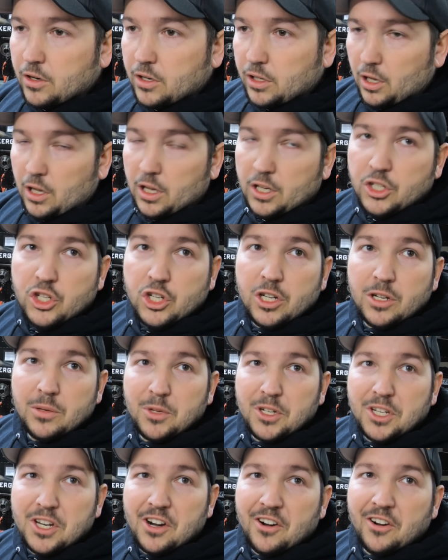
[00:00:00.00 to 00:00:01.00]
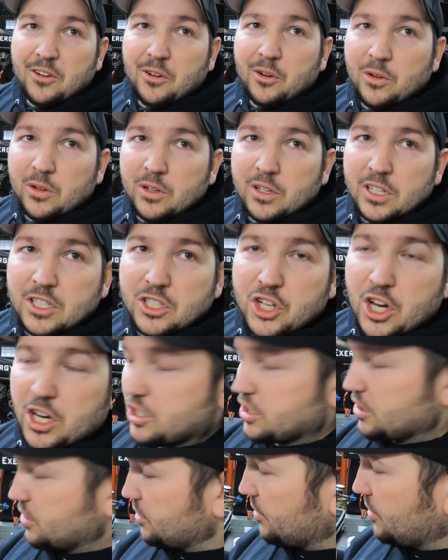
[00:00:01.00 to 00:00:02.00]
clutch material is
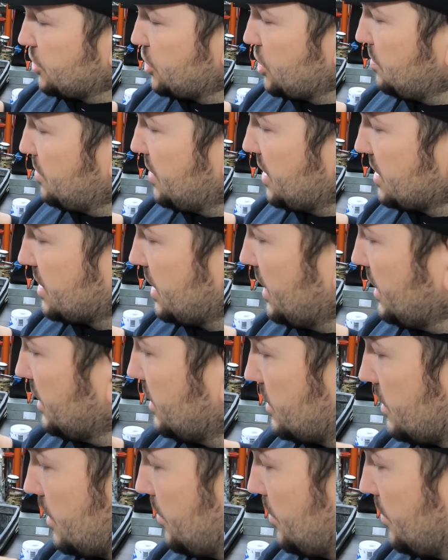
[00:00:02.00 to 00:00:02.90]
changing to the GPZs.